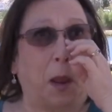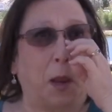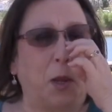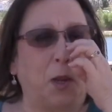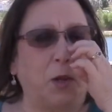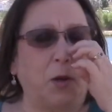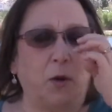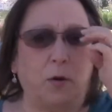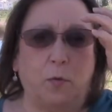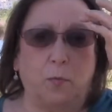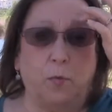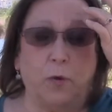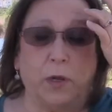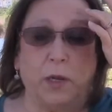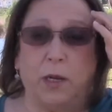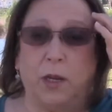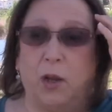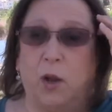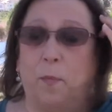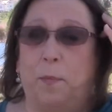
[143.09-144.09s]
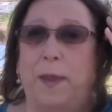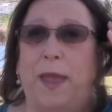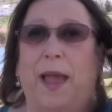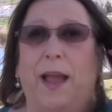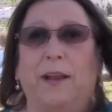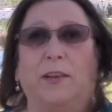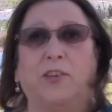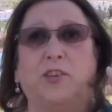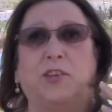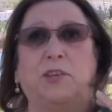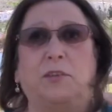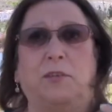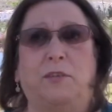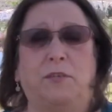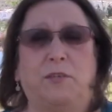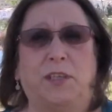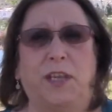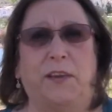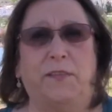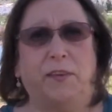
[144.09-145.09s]
we're going to go back
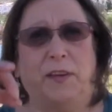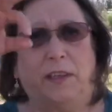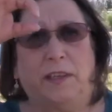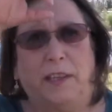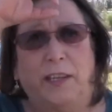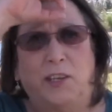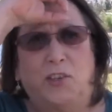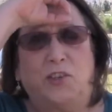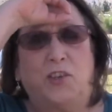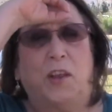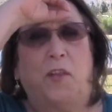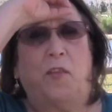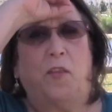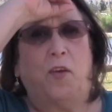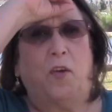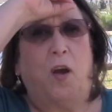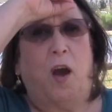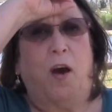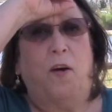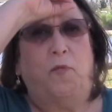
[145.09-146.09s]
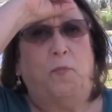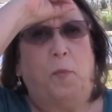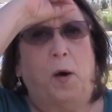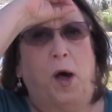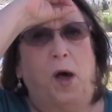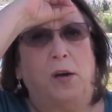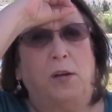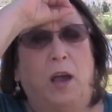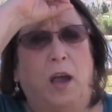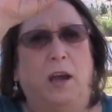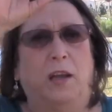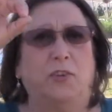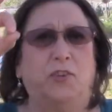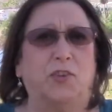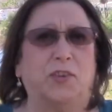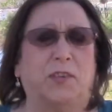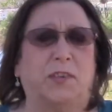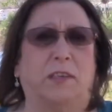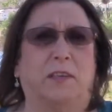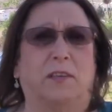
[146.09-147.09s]
to David Lynch and the golf ball
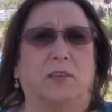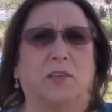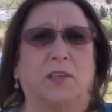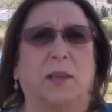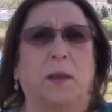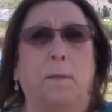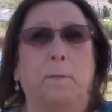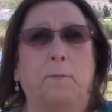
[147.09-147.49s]
consciousness.